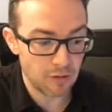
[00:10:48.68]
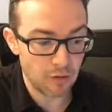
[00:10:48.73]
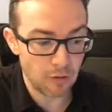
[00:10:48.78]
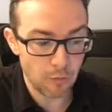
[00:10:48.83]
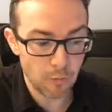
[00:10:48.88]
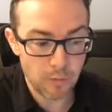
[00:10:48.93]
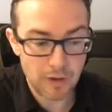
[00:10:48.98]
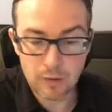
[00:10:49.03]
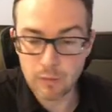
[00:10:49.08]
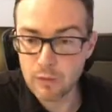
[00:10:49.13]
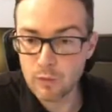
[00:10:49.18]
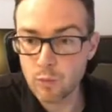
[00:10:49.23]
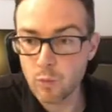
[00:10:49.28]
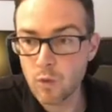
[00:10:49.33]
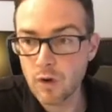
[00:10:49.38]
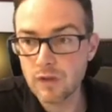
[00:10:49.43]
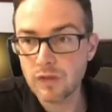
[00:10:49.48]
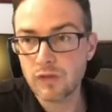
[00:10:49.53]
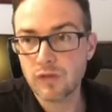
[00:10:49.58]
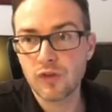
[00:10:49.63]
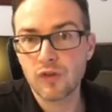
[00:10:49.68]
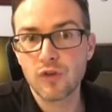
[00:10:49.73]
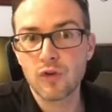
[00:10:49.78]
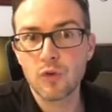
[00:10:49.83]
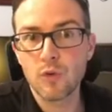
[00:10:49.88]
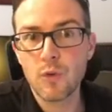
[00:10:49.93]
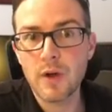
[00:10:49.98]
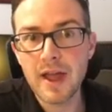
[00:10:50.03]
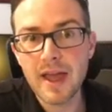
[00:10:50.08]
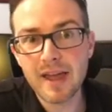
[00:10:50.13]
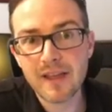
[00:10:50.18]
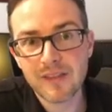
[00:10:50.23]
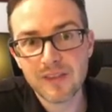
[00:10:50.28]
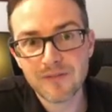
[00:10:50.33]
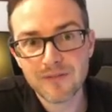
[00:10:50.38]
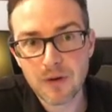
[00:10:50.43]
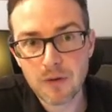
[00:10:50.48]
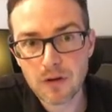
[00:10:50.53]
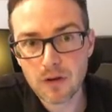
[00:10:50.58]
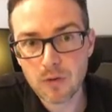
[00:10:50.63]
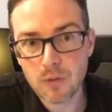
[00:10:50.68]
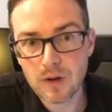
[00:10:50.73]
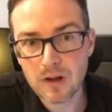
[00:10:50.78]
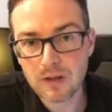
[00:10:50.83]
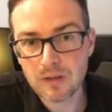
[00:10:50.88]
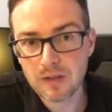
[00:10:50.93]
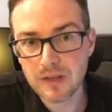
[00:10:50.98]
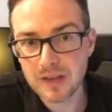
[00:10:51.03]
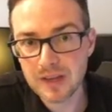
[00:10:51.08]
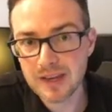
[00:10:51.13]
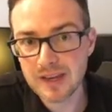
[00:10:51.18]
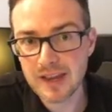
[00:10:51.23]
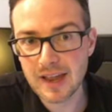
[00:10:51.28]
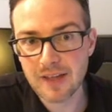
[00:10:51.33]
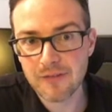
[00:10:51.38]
we would want to exit very quickly